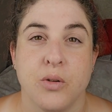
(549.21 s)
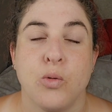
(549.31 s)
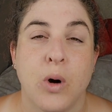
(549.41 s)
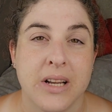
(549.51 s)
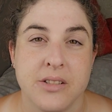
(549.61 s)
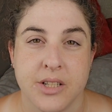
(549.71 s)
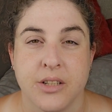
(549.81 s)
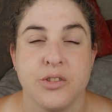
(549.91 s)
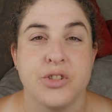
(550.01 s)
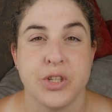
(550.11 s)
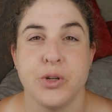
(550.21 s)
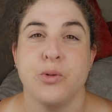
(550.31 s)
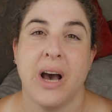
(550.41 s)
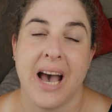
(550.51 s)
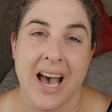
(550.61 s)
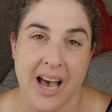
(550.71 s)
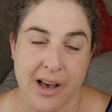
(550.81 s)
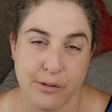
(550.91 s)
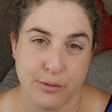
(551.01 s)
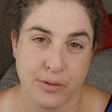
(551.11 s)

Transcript: want to have.